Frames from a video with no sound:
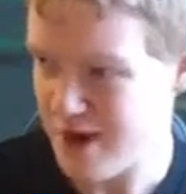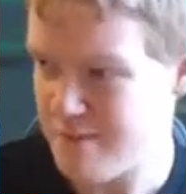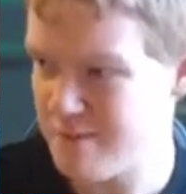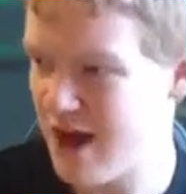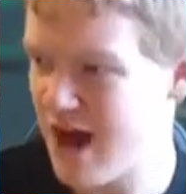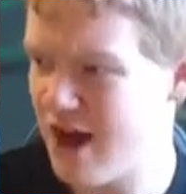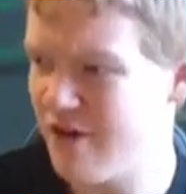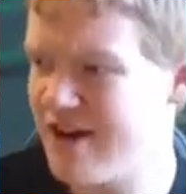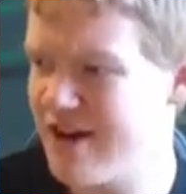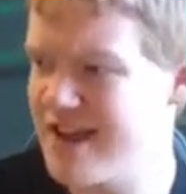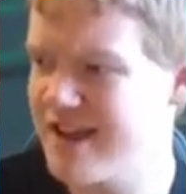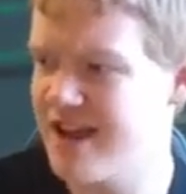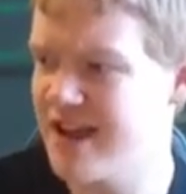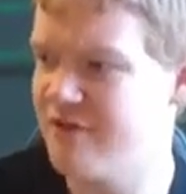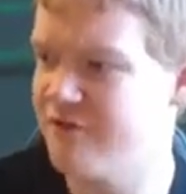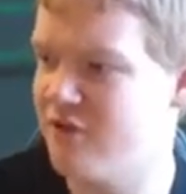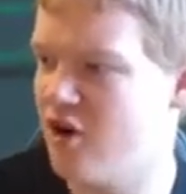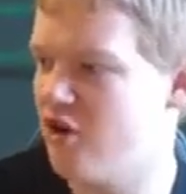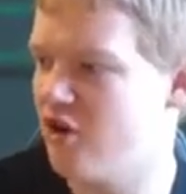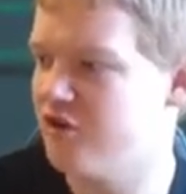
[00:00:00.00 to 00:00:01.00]
But
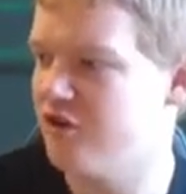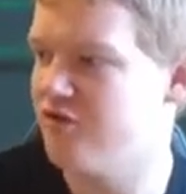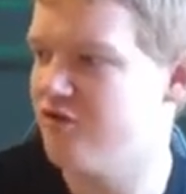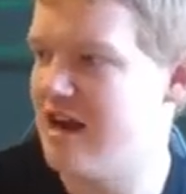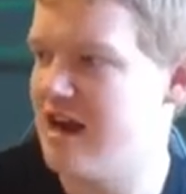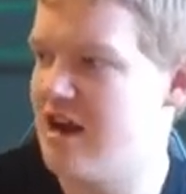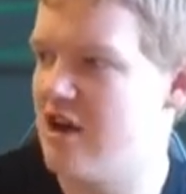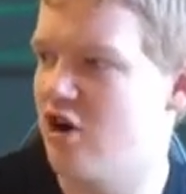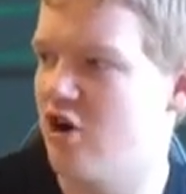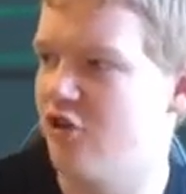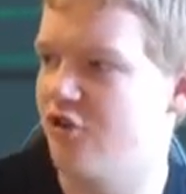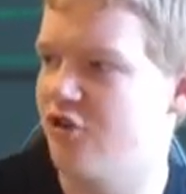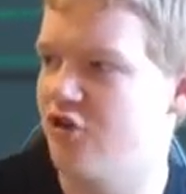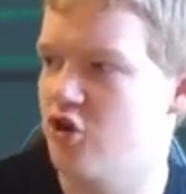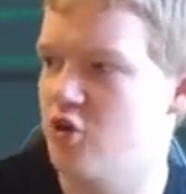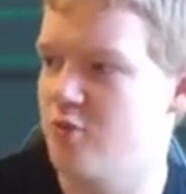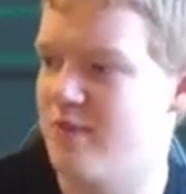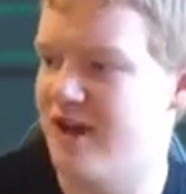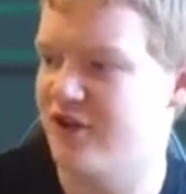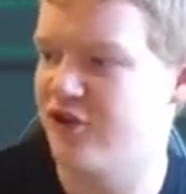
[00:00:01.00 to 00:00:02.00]
Origi and Volland are really our
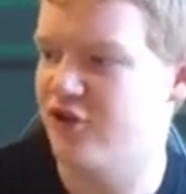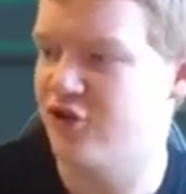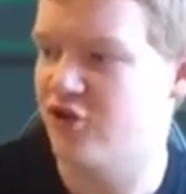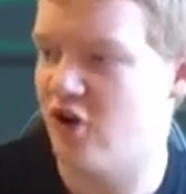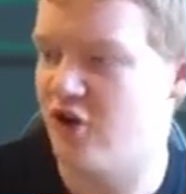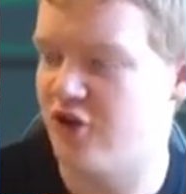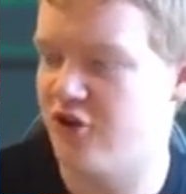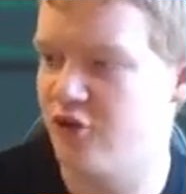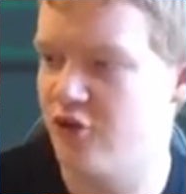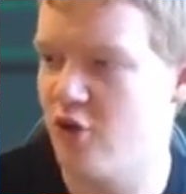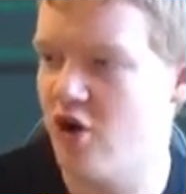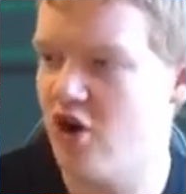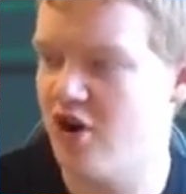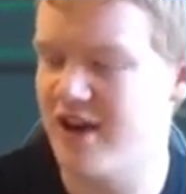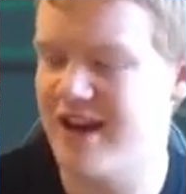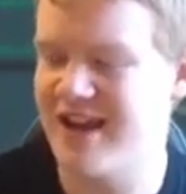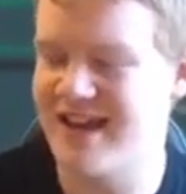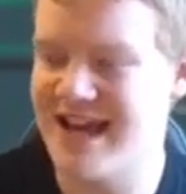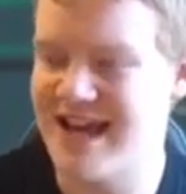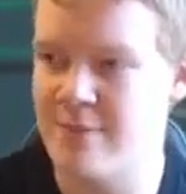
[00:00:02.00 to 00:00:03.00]
2 best strikers. So we
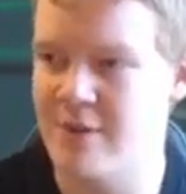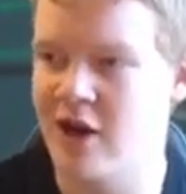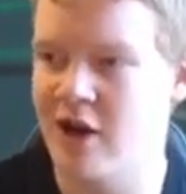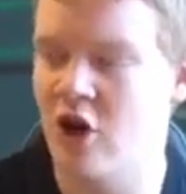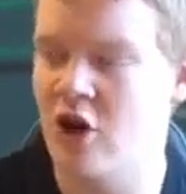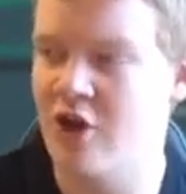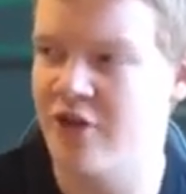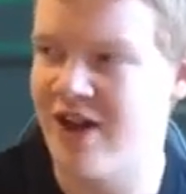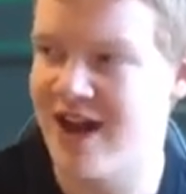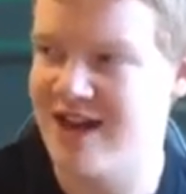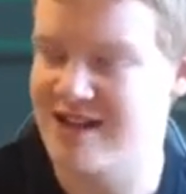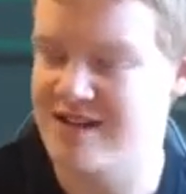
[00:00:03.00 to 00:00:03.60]
are going to keep it like